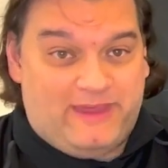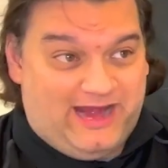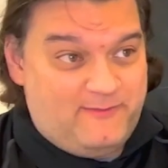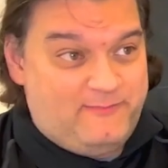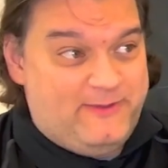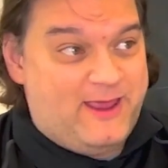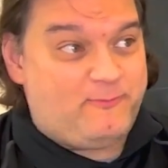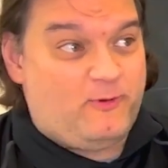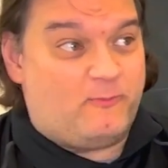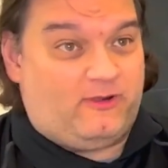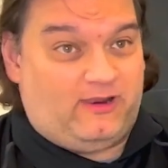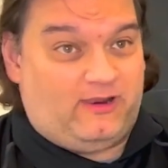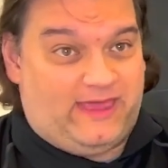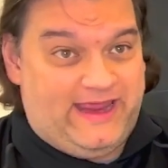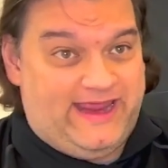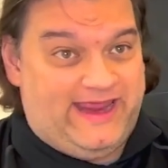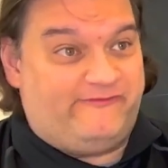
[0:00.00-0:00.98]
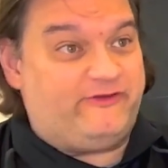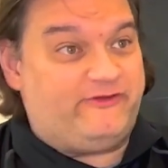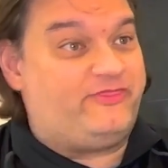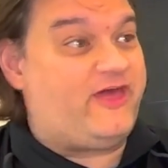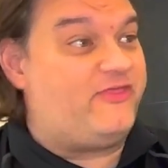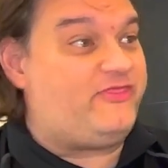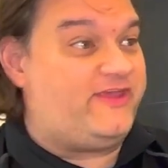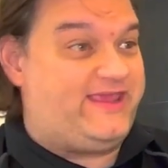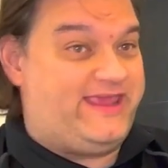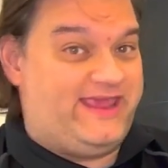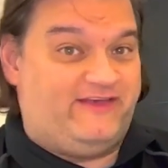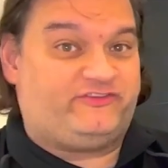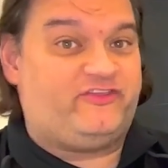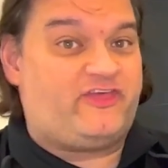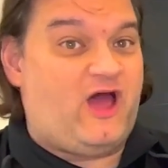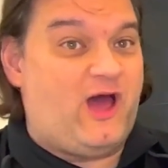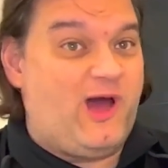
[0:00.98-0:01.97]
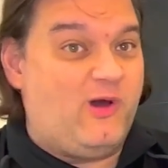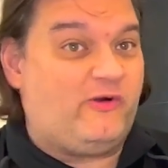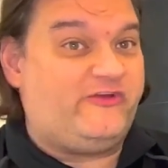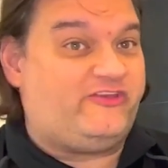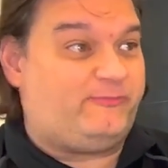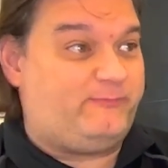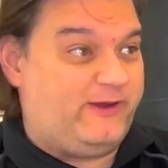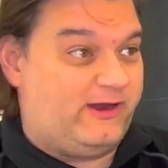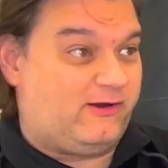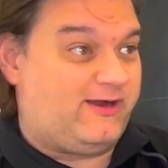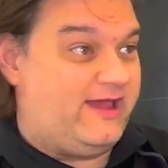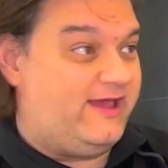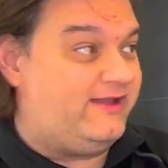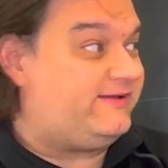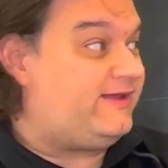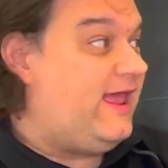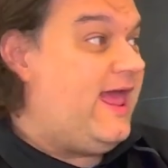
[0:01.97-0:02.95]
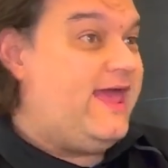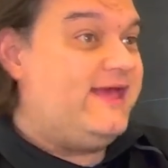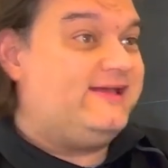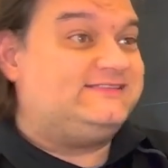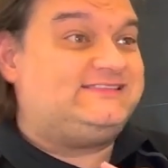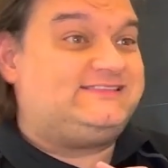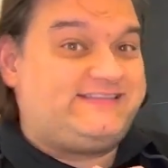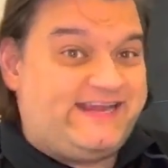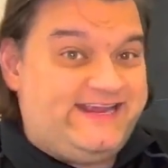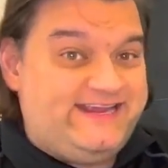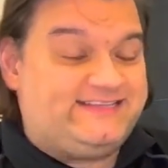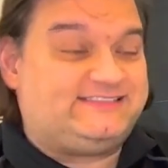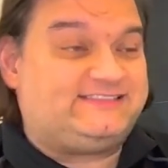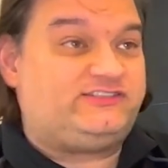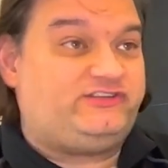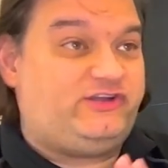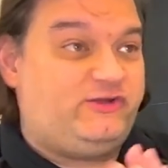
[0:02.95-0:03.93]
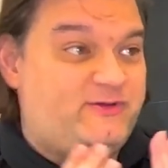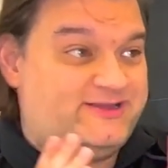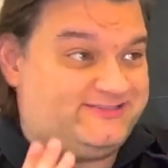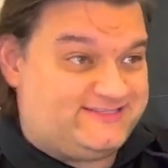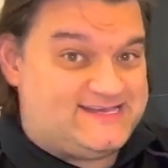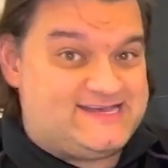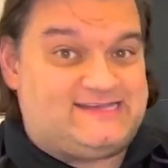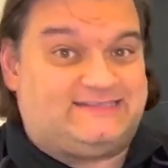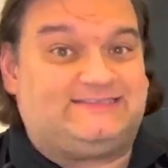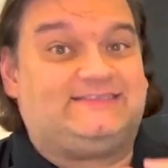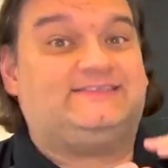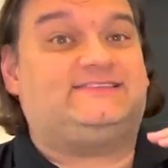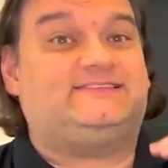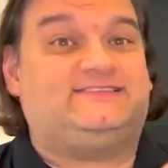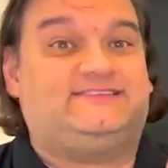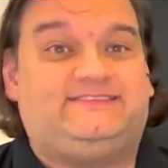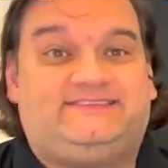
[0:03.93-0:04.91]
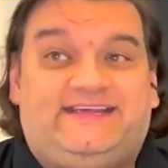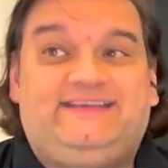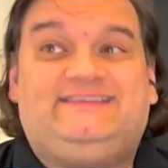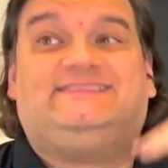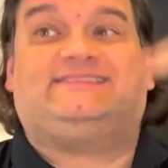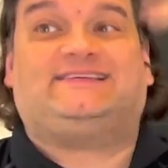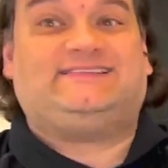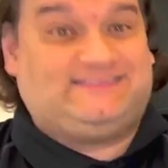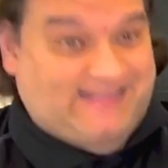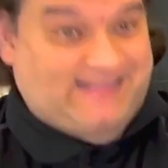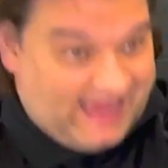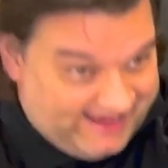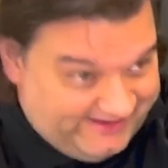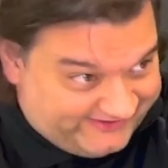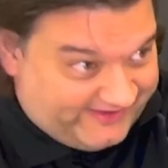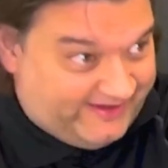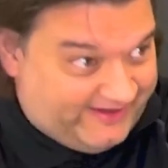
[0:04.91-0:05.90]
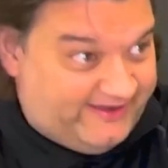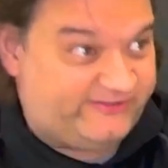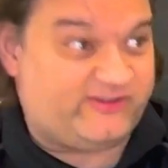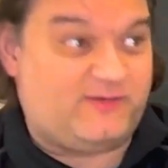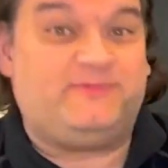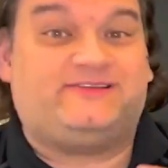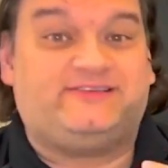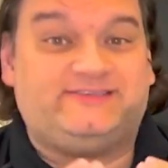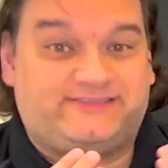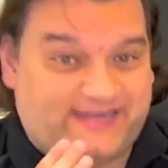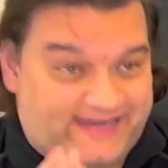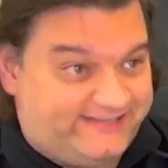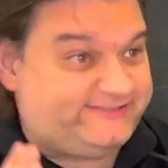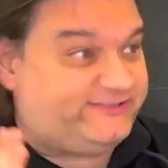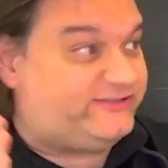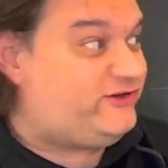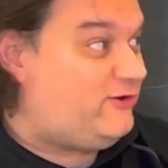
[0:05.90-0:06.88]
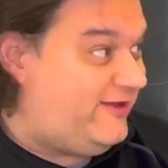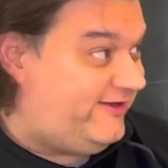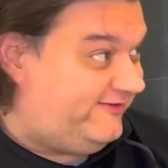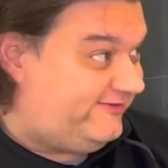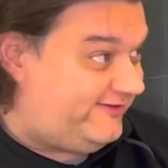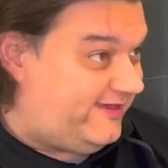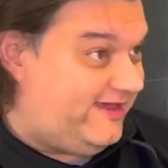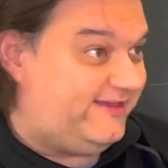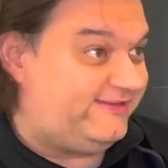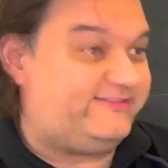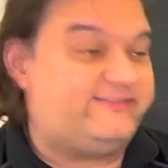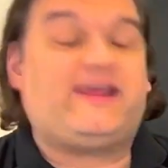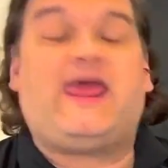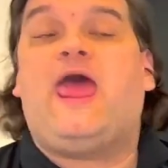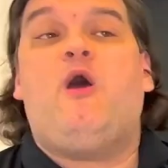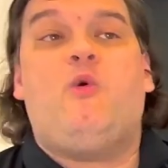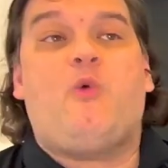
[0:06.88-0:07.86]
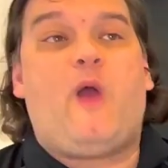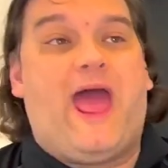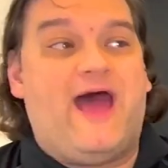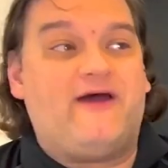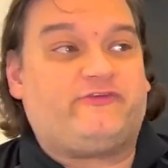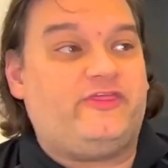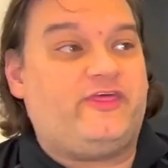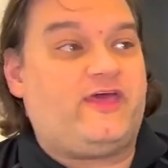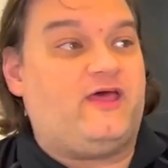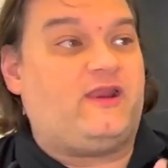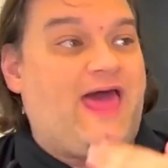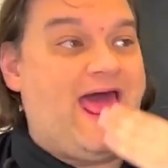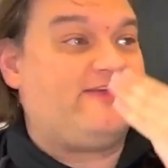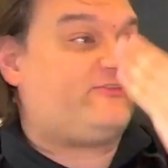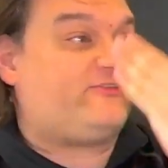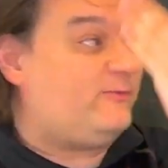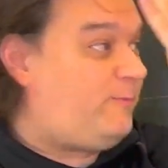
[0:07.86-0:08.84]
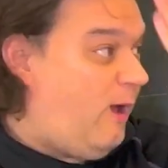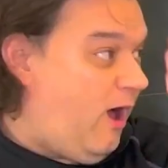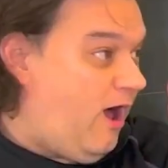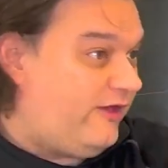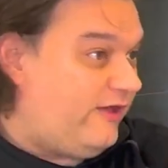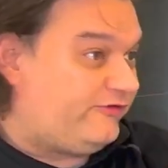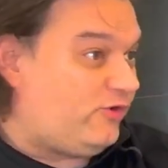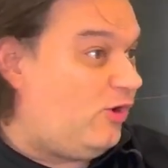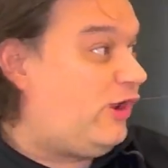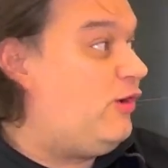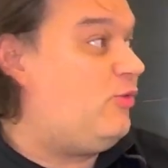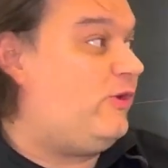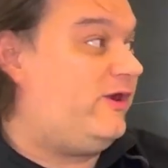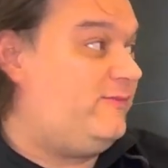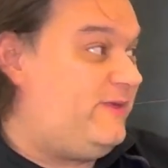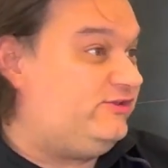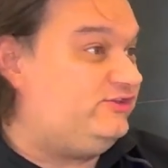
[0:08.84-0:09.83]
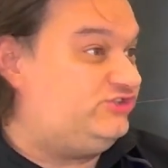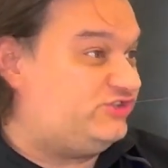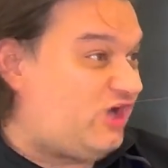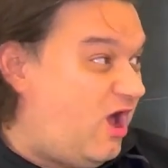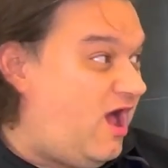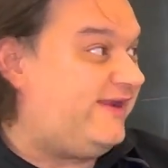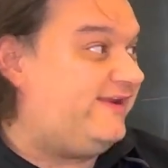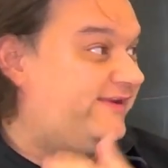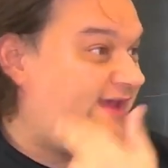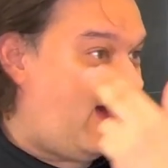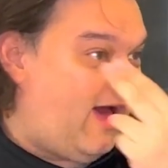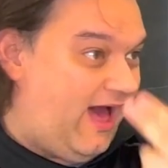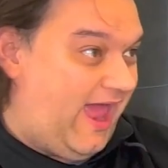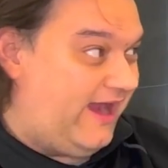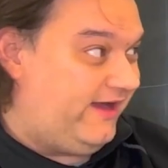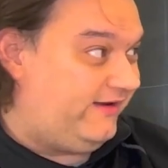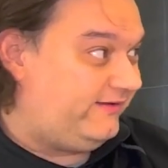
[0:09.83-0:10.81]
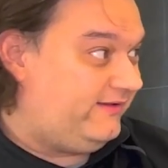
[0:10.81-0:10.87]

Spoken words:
Many people believe that the gifts of the Holy Spirit ceased to exist, ceased to exist, after the last apostle, who would have been John, died.